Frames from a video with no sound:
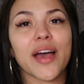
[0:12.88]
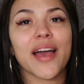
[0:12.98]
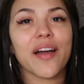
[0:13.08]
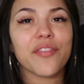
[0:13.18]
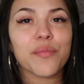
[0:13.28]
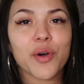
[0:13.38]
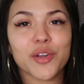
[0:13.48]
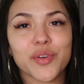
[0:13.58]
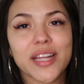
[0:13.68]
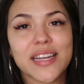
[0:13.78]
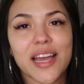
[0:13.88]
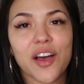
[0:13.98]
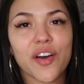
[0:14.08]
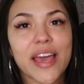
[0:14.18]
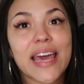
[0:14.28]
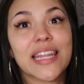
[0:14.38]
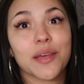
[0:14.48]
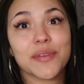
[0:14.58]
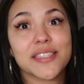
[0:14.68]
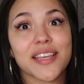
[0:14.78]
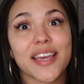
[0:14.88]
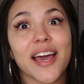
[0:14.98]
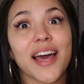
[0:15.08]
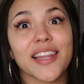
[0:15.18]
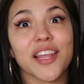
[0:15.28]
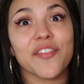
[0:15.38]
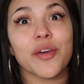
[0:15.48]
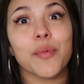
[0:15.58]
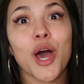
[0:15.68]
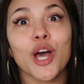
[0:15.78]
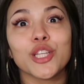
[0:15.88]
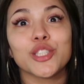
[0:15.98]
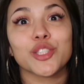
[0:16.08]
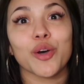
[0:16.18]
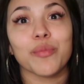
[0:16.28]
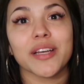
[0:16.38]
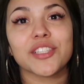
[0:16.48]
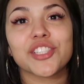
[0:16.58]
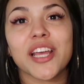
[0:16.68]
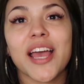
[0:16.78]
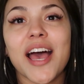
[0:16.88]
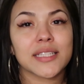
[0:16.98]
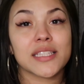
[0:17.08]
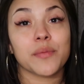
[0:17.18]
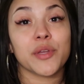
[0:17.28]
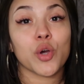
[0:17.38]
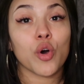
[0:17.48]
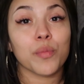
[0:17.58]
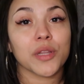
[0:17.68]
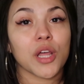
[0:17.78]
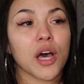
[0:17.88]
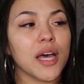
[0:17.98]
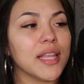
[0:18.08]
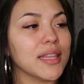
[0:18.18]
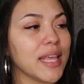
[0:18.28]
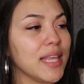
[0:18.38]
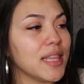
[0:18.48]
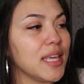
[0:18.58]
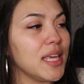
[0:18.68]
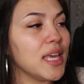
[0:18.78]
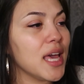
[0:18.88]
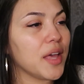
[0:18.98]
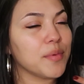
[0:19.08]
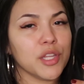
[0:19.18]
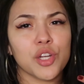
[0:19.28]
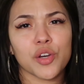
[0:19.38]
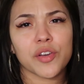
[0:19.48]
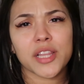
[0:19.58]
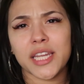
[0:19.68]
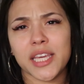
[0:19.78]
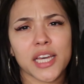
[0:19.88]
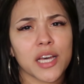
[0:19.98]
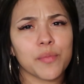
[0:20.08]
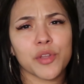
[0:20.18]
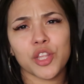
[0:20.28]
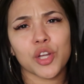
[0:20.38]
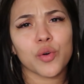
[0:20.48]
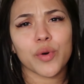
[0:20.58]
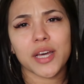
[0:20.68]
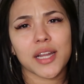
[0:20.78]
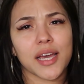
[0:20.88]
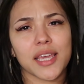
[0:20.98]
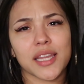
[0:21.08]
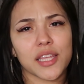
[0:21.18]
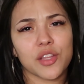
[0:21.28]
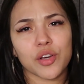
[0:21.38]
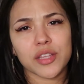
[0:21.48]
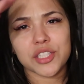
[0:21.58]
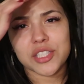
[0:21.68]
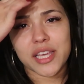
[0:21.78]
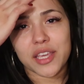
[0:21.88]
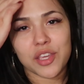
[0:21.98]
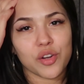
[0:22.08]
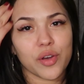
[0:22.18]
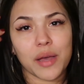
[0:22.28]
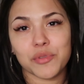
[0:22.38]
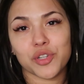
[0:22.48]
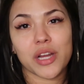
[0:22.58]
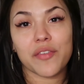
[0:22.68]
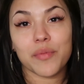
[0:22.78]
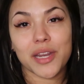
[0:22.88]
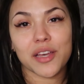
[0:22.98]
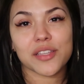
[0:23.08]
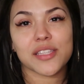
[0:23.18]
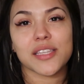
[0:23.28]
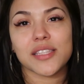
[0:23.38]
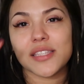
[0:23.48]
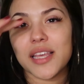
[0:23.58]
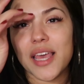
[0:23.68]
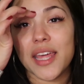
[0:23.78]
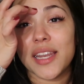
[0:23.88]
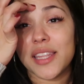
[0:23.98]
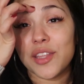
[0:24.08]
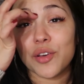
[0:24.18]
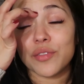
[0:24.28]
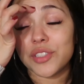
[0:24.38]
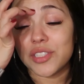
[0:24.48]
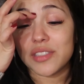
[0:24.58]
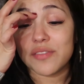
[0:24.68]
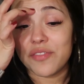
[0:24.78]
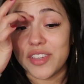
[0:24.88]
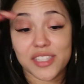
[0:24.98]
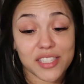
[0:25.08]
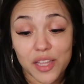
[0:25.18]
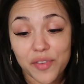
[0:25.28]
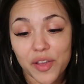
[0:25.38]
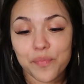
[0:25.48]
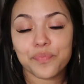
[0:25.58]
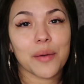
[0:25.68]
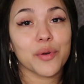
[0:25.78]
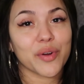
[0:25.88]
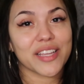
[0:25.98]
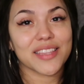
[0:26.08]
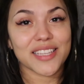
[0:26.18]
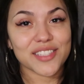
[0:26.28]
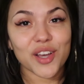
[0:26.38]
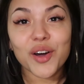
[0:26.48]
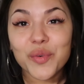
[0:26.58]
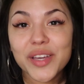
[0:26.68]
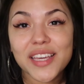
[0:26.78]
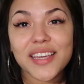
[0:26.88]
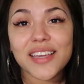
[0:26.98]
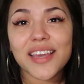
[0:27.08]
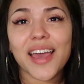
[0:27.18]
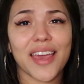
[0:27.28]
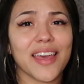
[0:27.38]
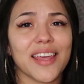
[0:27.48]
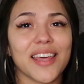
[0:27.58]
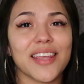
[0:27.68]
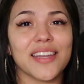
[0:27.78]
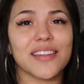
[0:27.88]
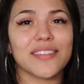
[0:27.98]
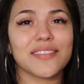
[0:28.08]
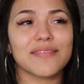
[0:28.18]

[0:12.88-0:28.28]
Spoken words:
I have them on right now, and let me say I love them so much. Since I've been home a lot lately, I've been, cleaning up and, whatnot, getting, just like, I'm sure everybody else is, and, just fixing stuff up. I've been wearing these all week and